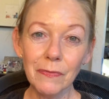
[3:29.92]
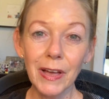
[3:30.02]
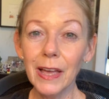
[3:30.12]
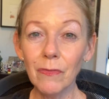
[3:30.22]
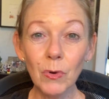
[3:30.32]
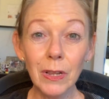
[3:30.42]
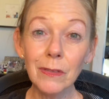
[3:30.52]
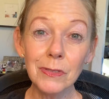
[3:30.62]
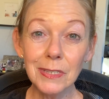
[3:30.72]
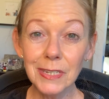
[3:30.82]
have one of
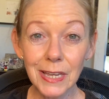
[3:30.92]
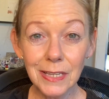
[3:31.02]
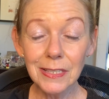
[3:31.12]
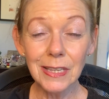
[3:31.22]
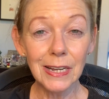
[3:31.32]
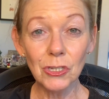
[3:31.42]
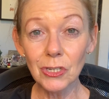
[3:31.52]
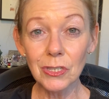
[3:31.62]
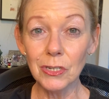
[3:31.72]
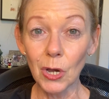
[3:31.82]
those days that I
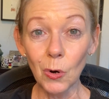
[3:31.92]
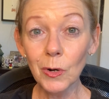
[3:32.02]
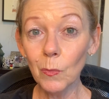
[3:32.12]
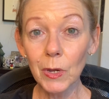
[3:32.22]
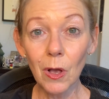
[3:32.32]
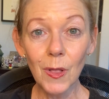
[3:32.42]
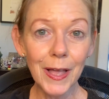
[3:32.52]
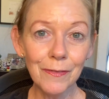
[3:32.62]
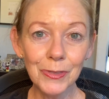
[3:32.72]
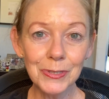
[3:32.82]
just don't, and we all
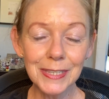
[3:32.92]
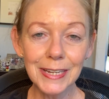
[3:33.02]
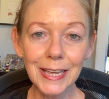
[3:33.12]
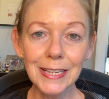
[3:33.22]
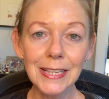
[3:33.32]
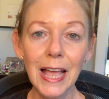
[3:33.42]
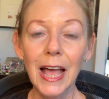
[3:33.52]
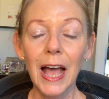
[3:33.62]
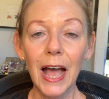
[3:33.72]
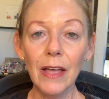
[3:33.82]
have those days,
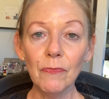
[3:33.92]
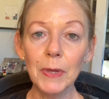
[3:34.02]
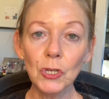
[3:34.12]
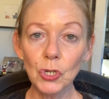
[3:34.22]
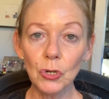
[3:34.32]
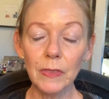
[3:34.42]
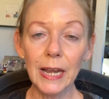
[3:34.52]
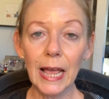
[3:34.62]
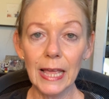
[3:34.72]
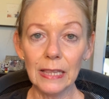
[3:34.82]
I've made sure
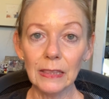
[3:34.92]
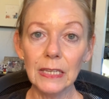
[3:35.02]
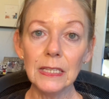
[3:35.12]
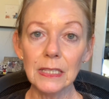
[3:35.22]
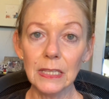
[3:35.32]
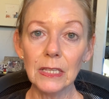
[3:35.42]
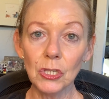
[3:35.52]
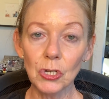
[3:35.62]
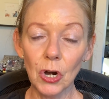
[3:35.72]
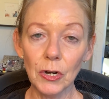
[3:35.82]
that I at least get
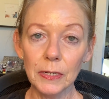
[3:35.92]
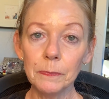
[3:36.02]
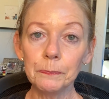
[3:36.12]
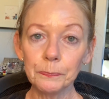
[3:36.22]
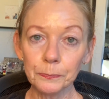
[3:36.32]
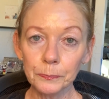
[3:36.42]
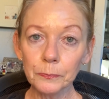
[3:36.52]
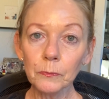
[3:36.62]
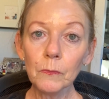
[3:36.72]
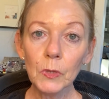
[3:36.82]
started
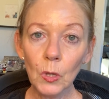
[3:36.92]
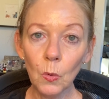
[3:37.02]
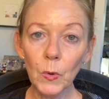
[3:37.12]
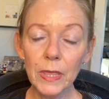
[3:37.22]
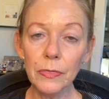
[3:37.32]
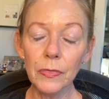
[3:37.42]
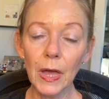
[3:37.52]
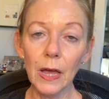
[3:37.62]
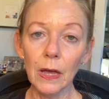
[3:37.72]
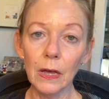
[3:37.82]
with
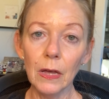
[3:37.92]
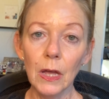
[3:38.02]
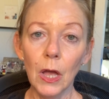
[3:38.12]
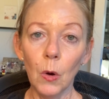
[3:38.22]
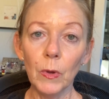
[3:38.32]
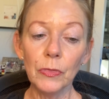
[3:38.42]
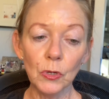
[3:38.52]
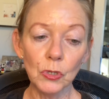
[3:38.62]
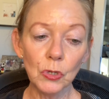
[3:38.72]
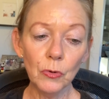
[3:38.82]

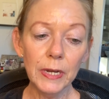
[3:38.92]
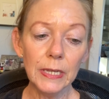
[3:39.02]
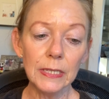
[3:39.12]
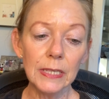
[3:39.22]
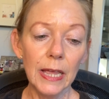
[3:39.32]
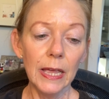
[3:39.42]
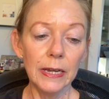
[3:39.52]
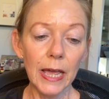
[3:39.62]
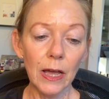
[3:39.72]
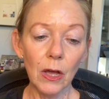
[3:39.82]
those greens.
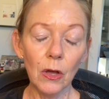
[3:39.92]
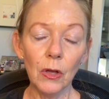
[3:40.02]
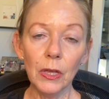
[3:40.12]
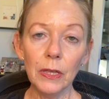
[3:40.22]
Now,